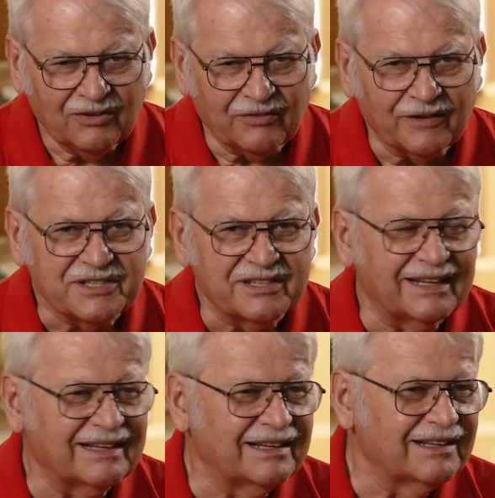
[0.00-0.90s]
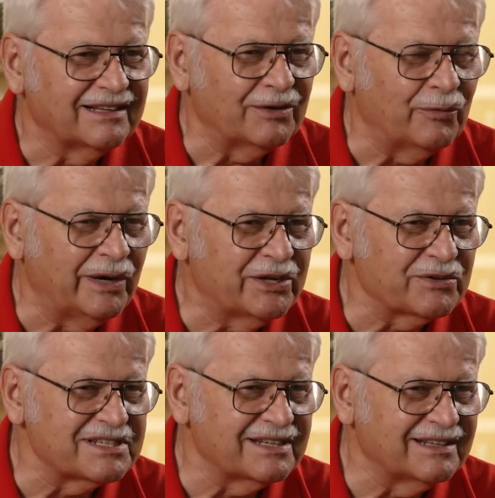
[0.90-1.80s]
First thing, the
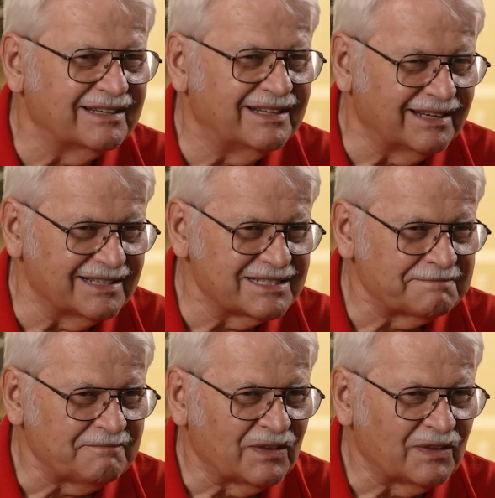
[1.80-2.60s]
waitress does